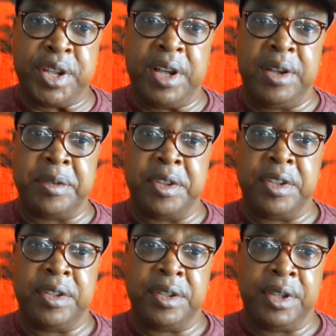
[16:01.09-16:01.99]
I
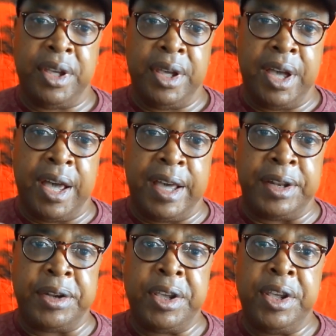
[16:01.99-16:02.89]
had,
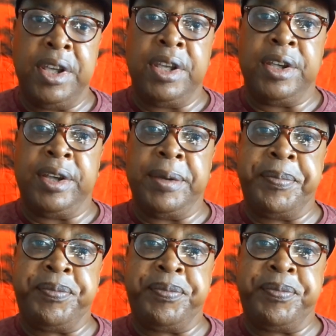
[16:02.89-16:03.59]
yeah?